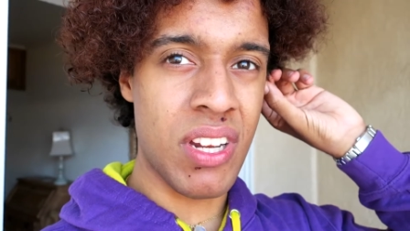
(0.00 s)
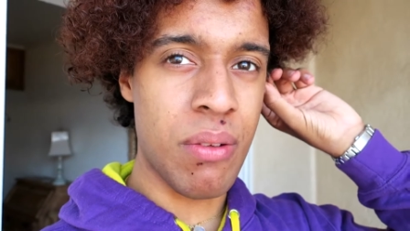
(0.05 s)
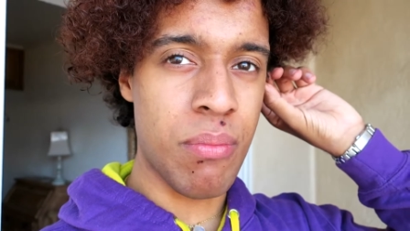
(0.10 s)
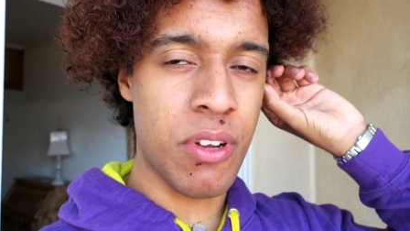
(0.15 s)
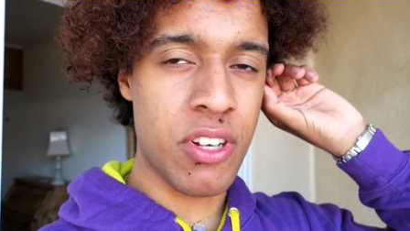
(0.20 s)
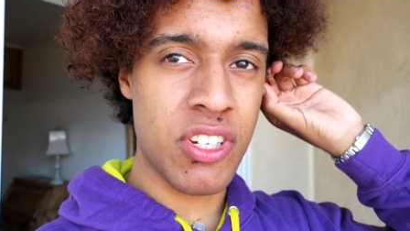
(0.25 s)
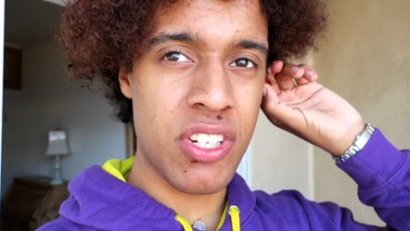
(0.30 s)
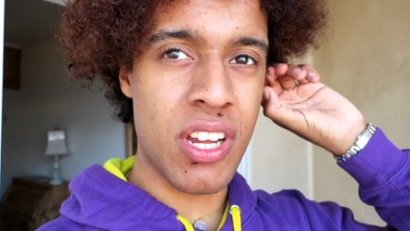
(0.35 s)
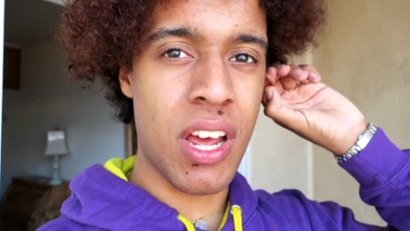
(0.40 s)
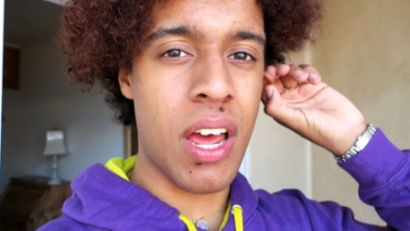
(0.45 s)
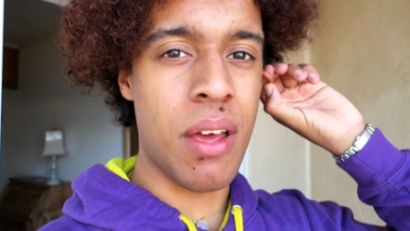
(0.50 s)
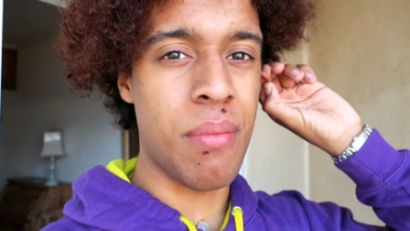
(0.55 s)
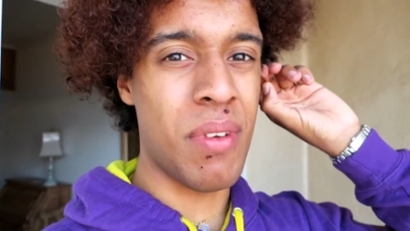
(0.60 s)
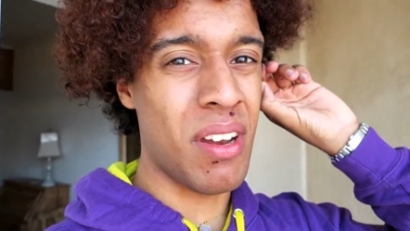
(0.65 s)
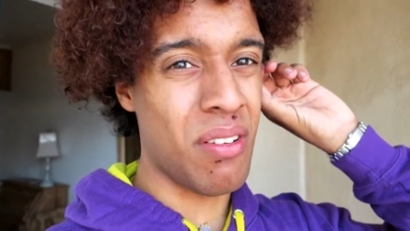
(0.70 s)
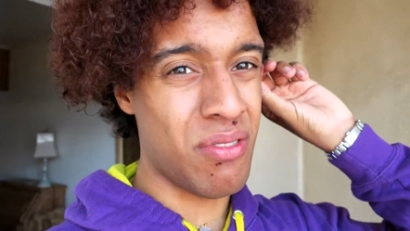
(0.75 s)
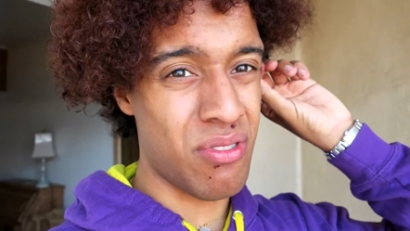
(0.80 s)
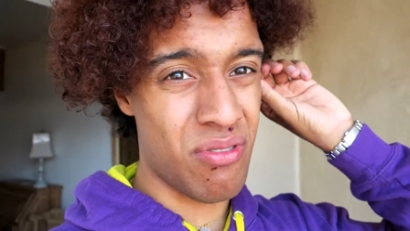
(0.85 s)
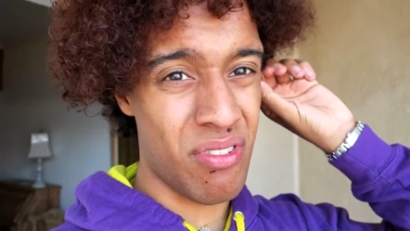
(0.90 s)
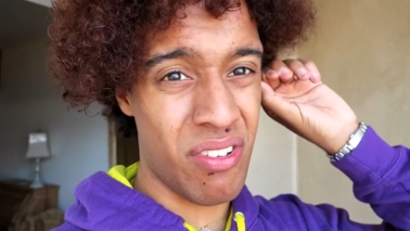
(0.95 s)
really much time and
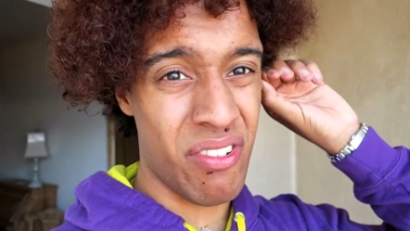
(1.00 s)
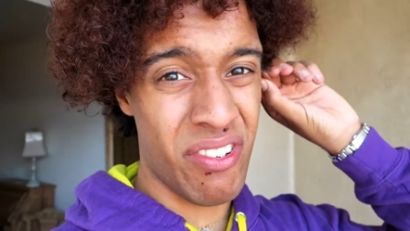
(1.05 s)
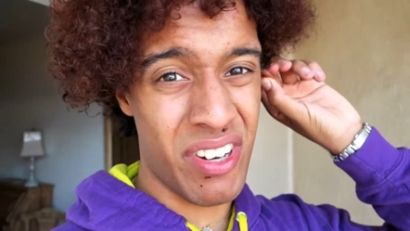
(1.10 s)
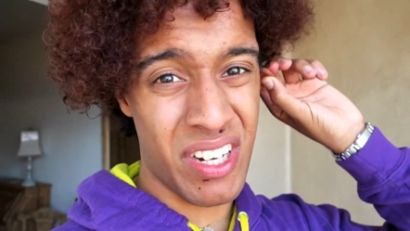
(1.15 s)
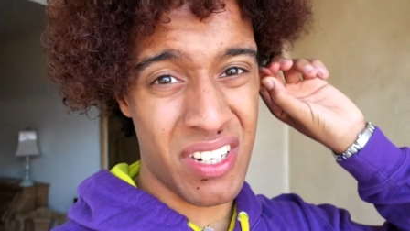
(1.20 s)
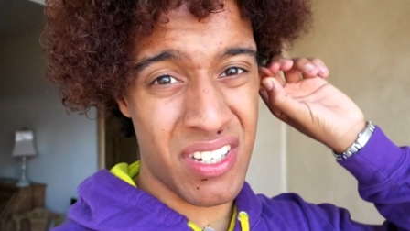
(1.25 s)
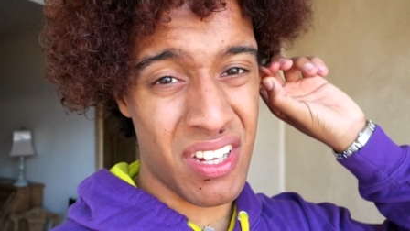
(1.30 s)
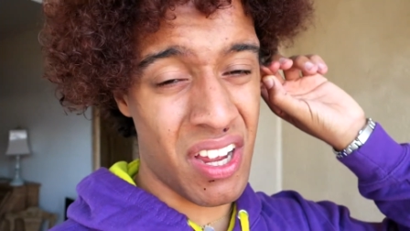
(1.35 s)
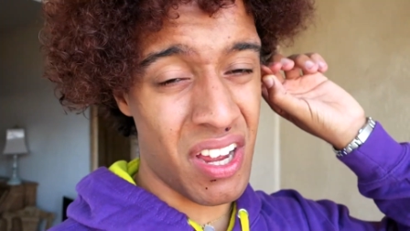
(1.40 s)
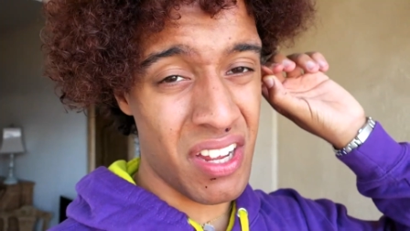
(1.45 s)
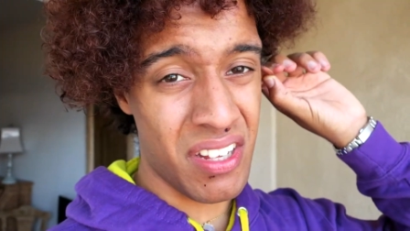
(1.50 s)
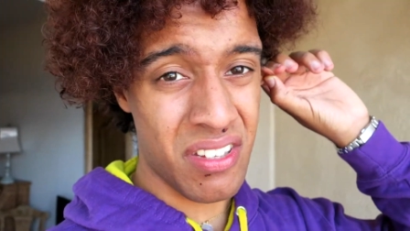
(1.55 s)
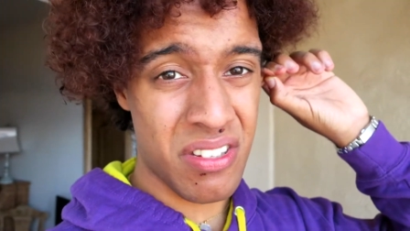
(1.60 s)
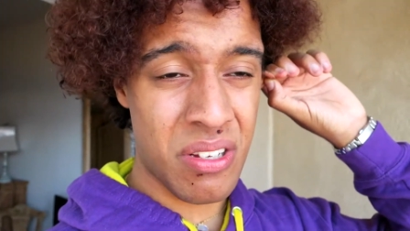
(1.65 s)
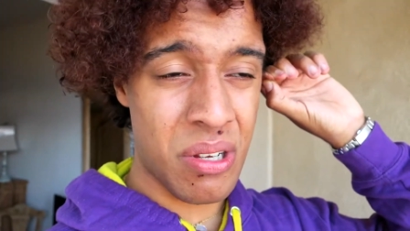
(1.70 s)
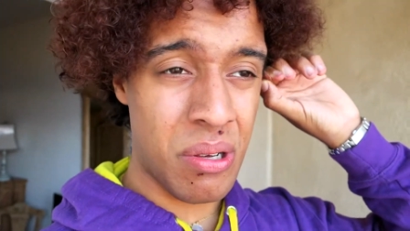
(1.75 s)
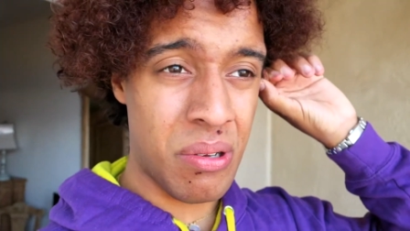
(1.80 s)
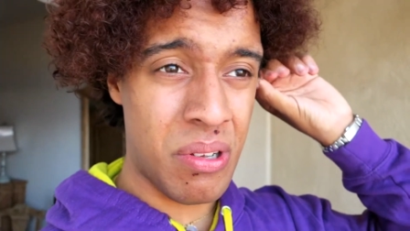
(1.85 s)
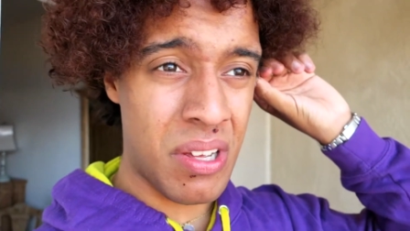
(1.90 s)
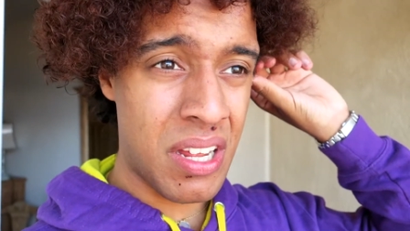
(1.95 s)
I was really really tired,
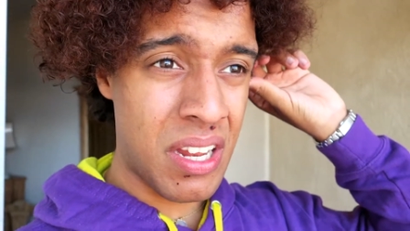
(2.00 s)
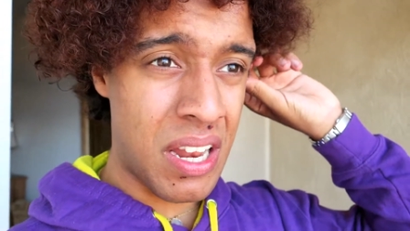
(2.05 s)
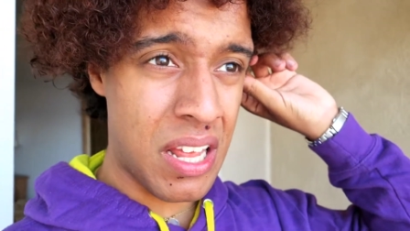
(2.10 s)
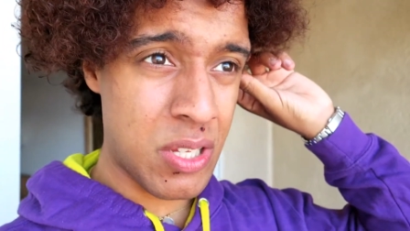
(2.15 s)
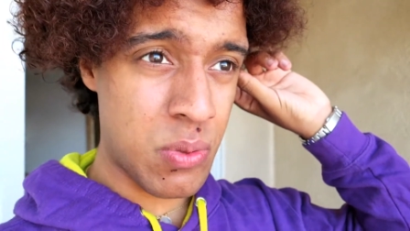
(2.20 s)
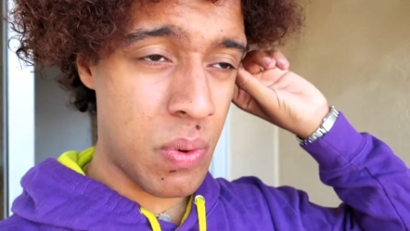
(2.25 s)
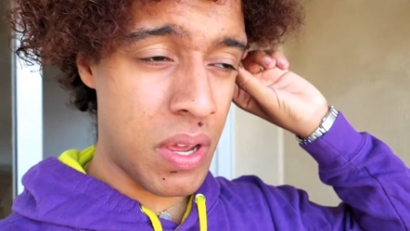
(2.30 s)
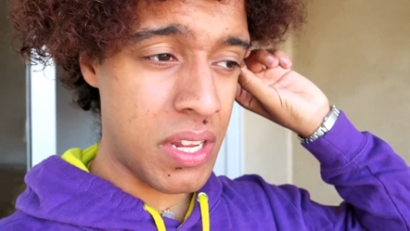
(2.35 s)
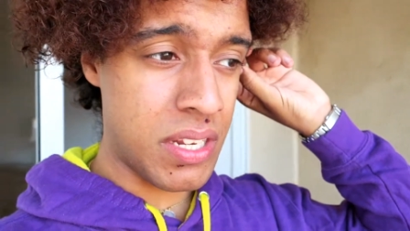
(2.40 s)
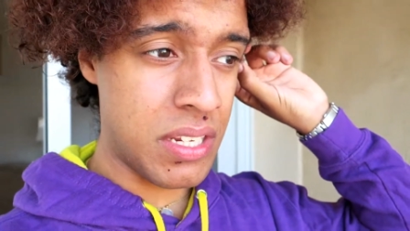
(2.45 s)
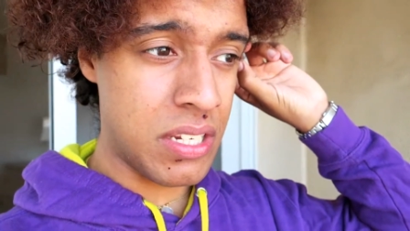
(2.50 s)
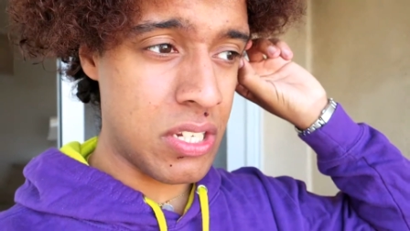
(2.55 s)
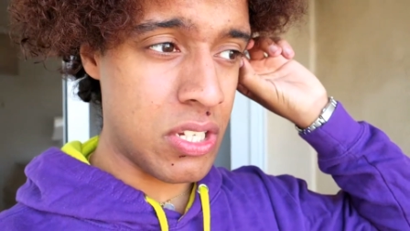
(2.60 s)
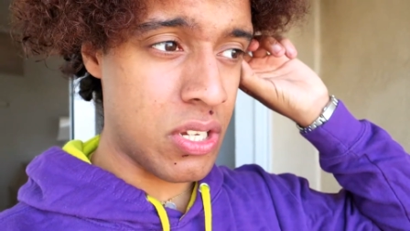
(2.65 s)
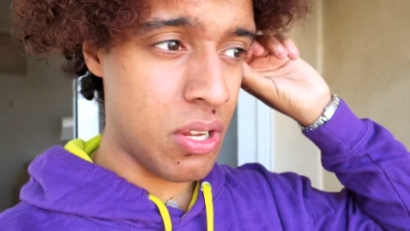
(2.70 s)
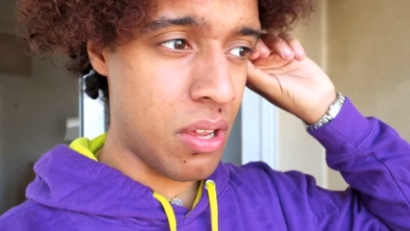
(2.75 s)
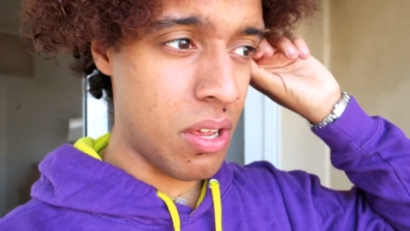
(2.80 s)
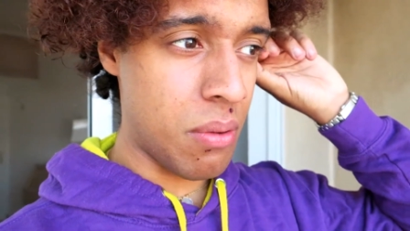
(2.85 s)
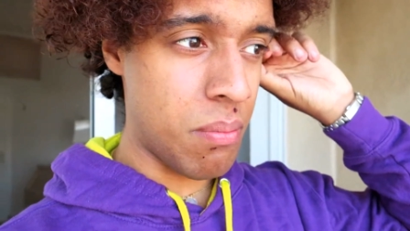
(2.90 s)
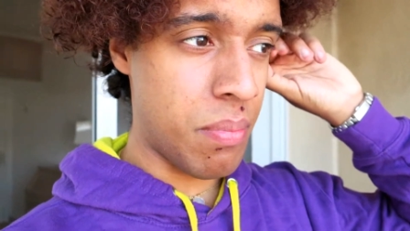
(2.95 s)
so that's why I didn't
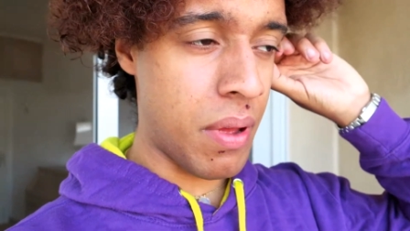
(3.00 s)
do it.